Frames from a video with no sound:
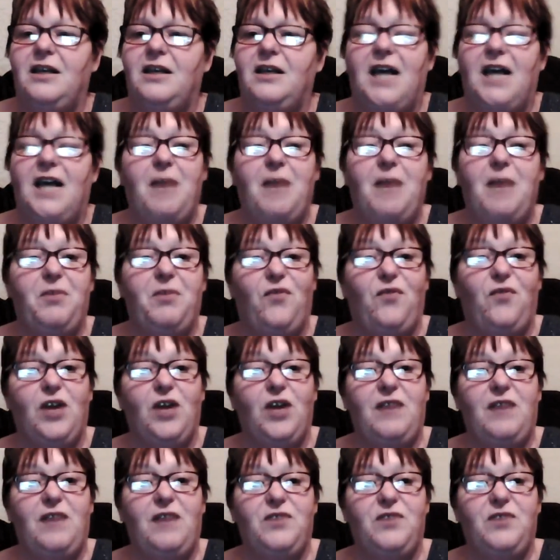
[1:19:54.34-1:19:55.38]
I'd be full
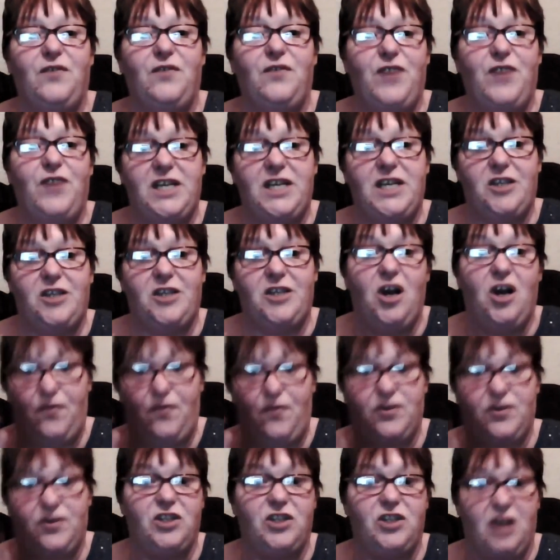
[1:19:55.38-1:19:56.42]
after first half
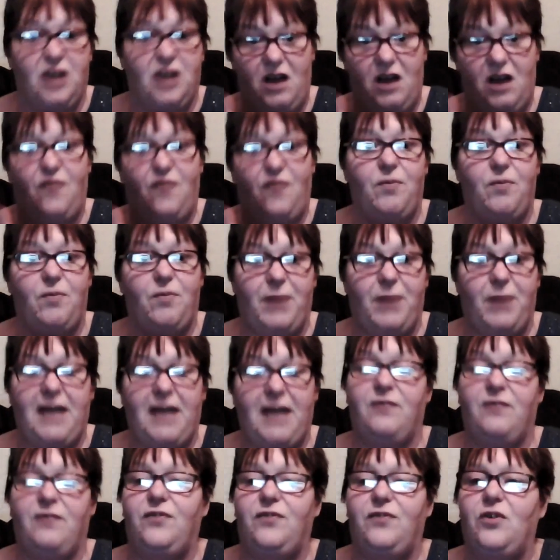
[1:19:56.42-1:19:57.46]
a
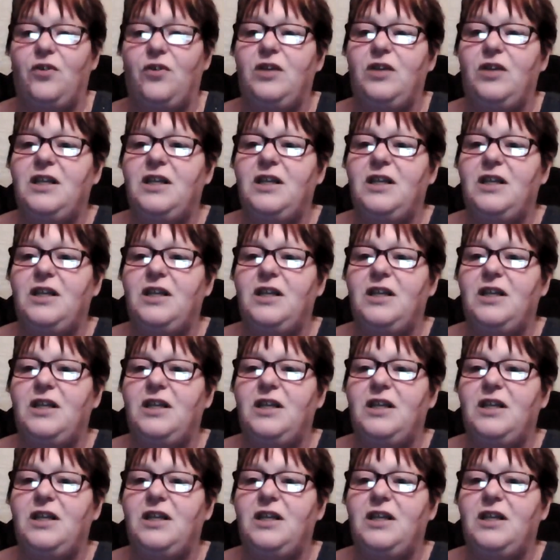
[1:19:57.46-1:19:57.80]
plate full.